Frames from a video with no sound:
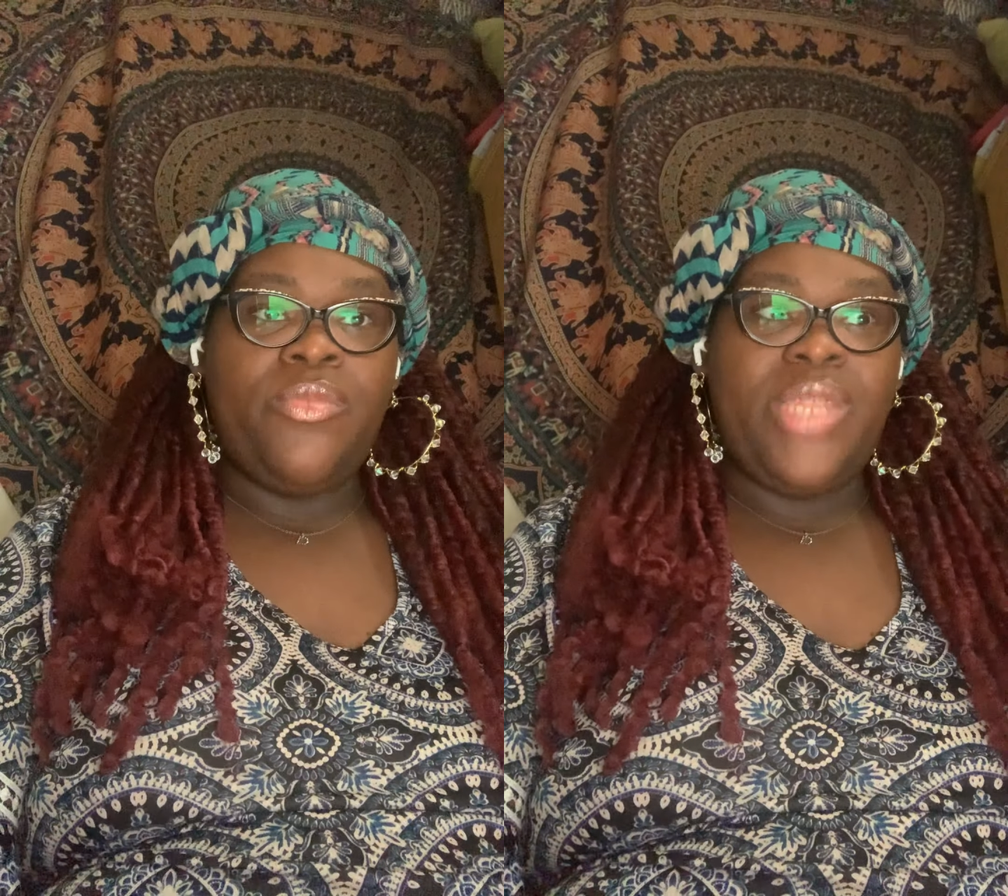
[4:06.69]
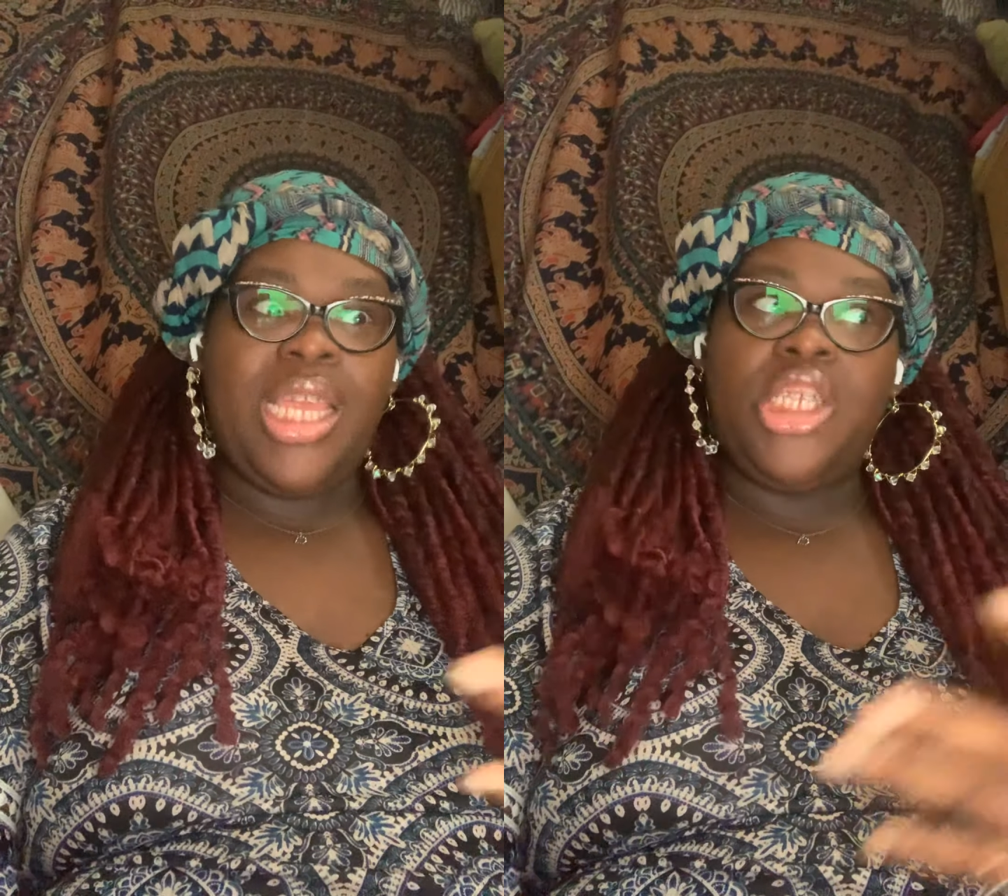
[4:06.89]

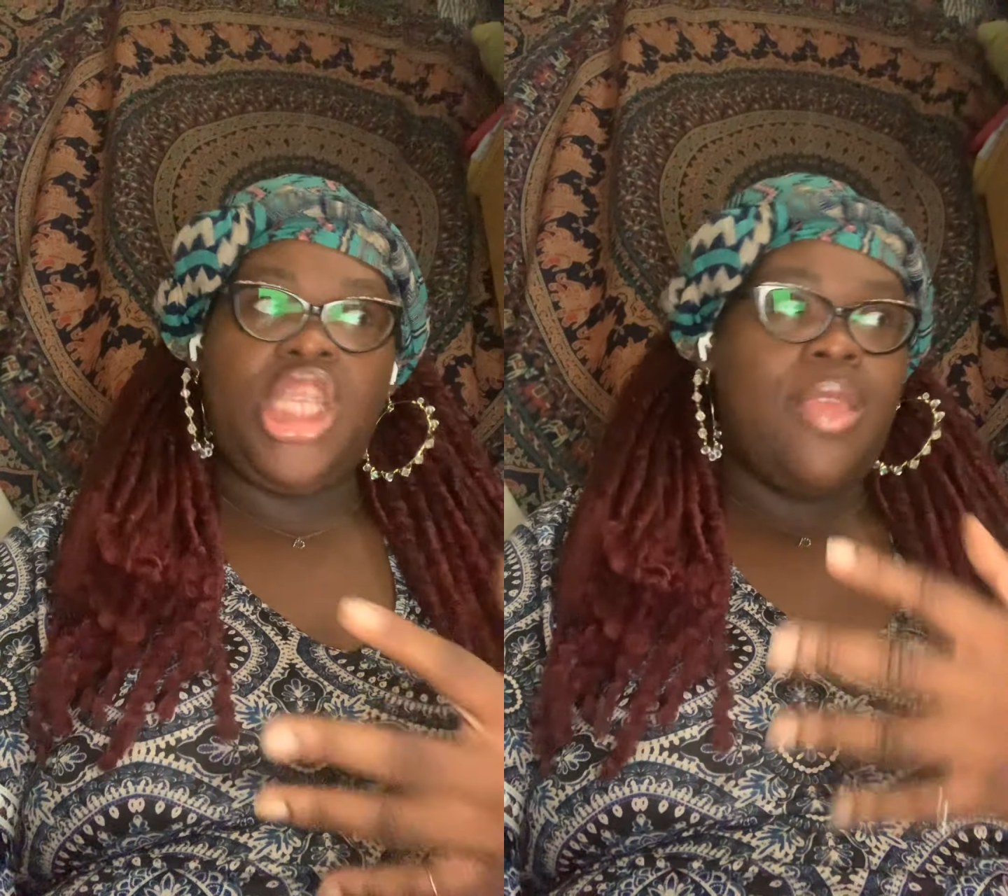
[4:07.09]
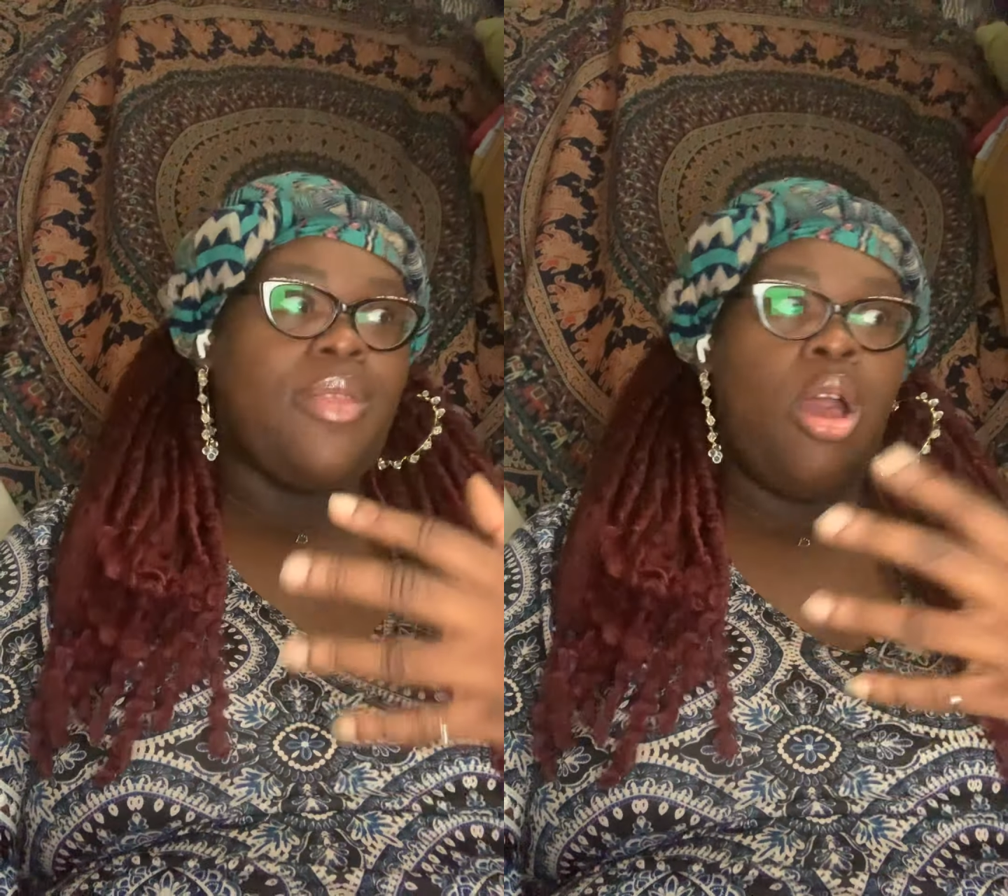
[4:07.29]
that
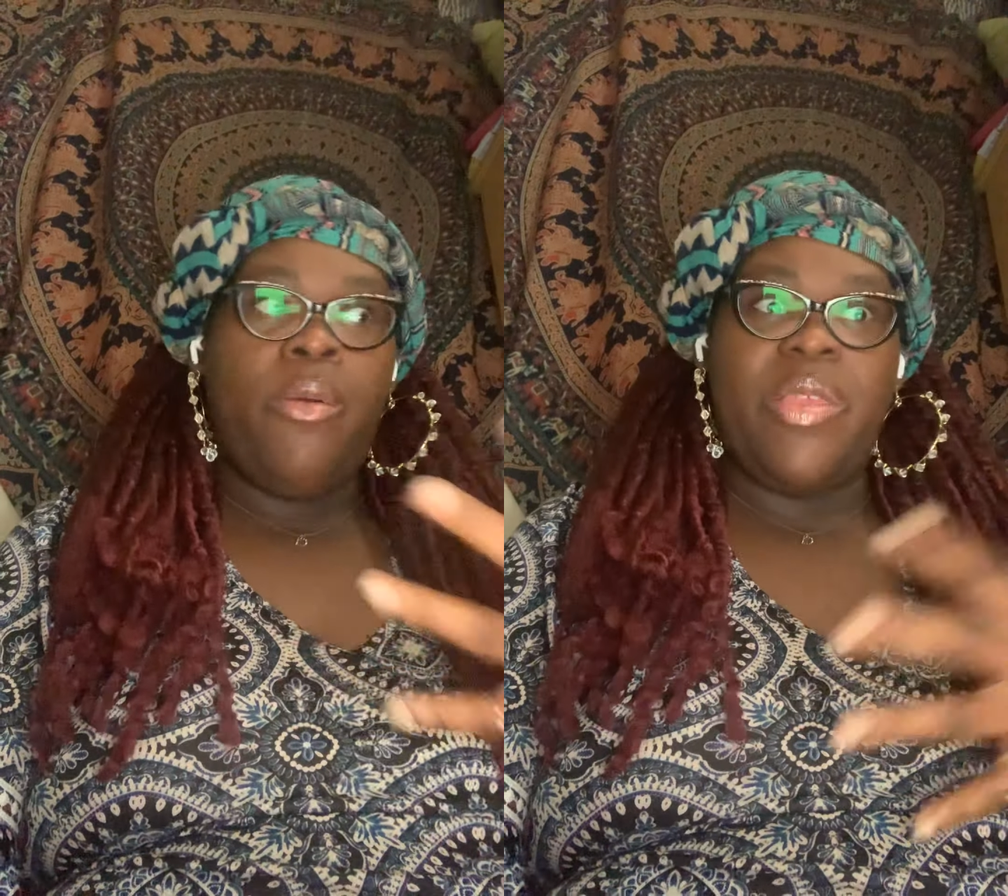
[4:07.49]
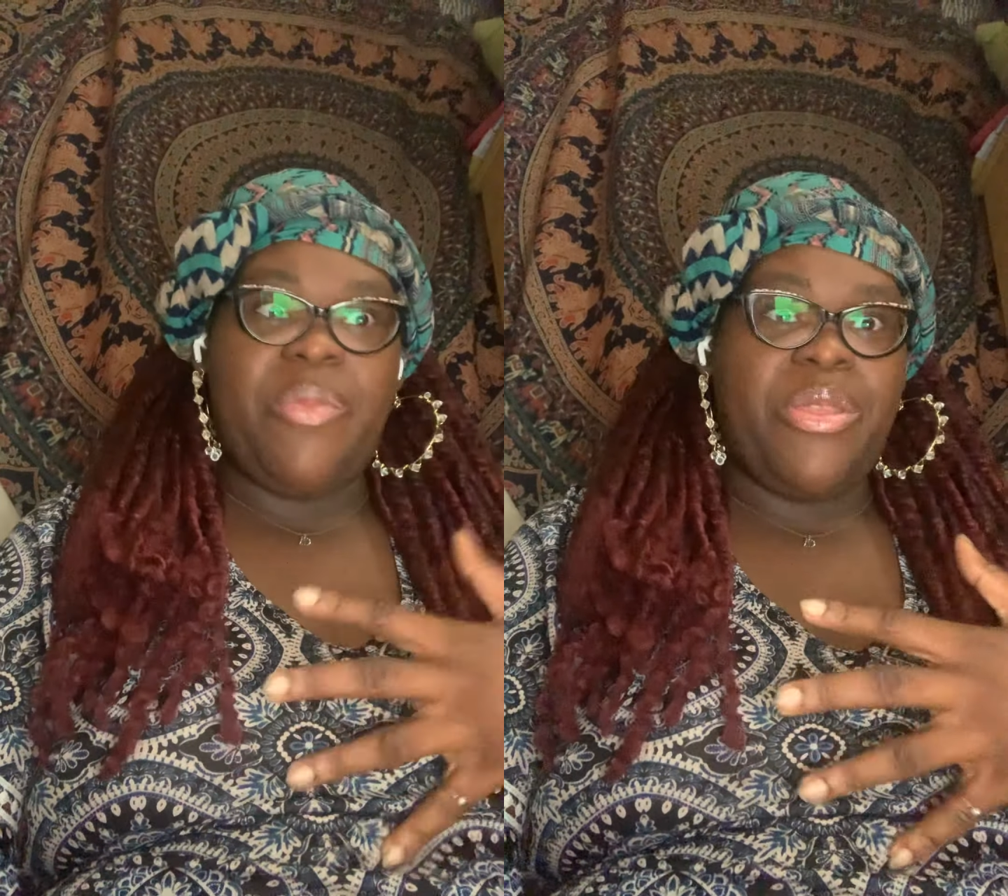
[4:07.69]
she's
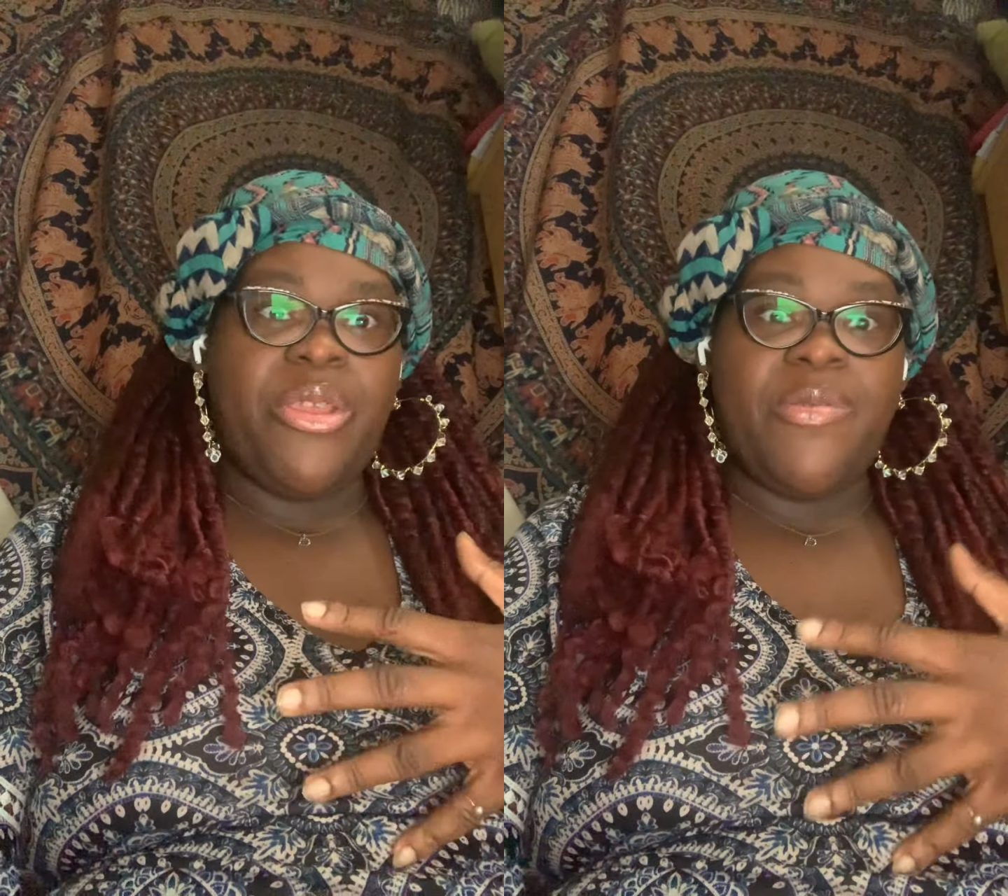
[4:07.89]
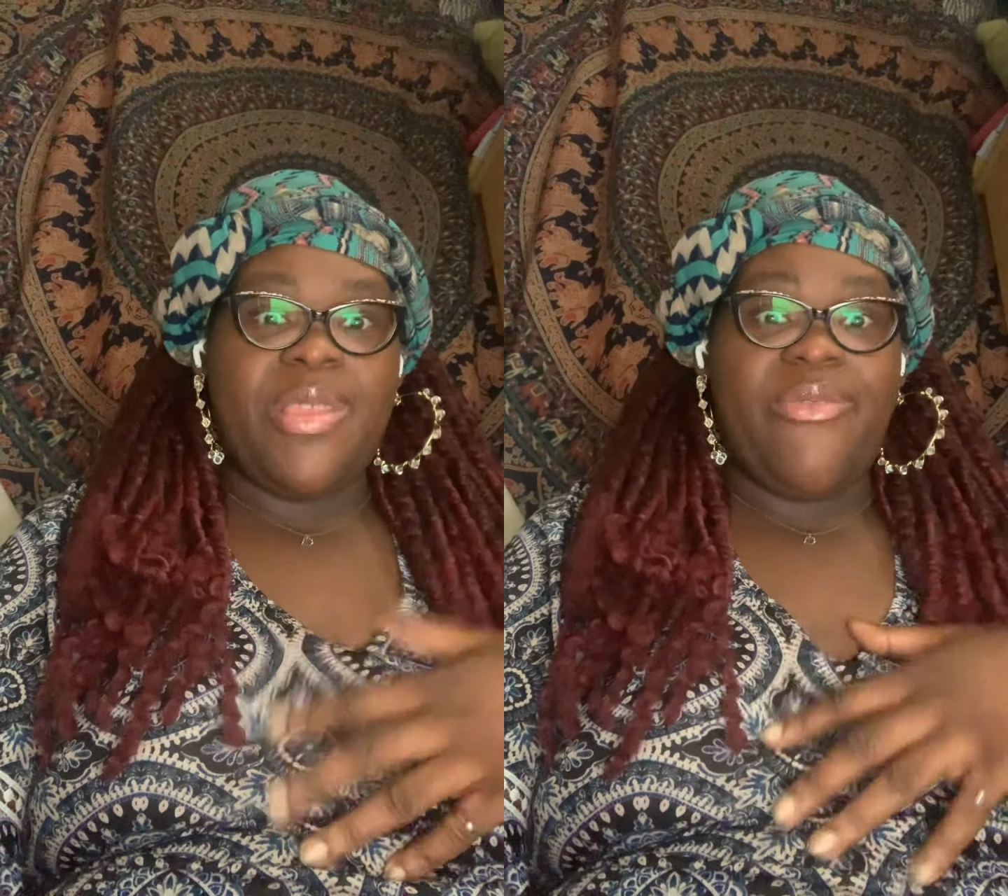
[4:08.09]
always been
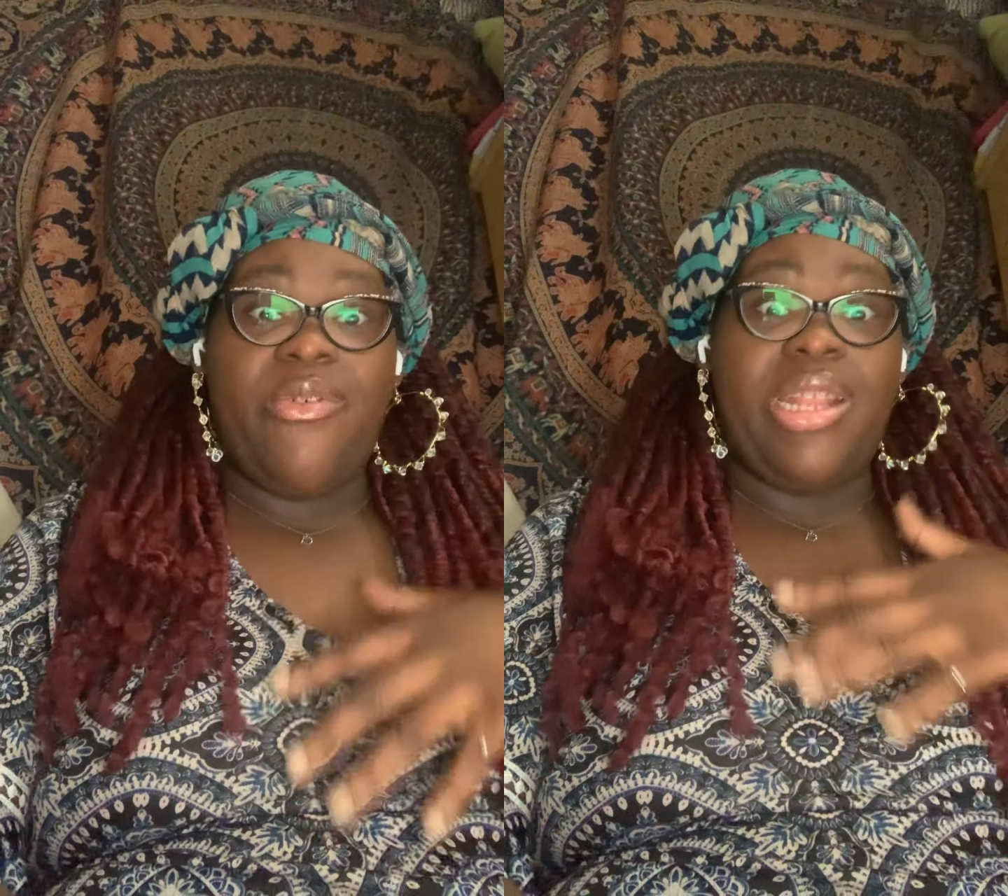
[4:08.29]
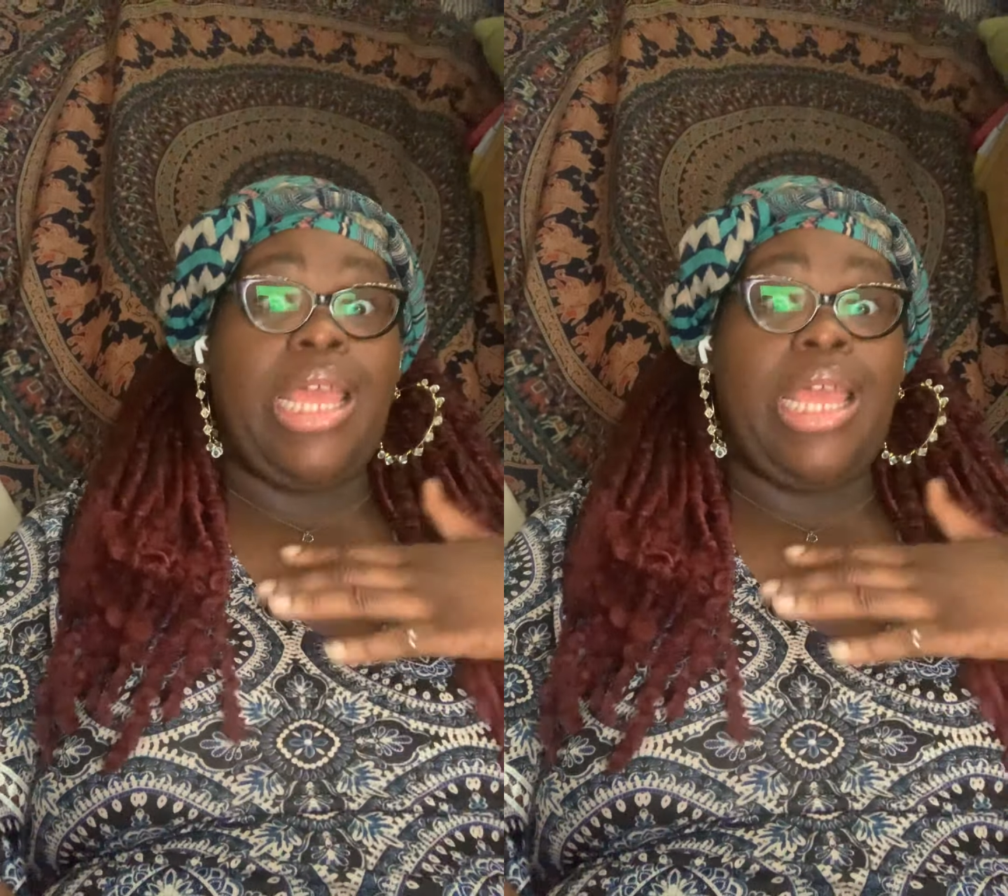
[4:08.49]
thirsty for,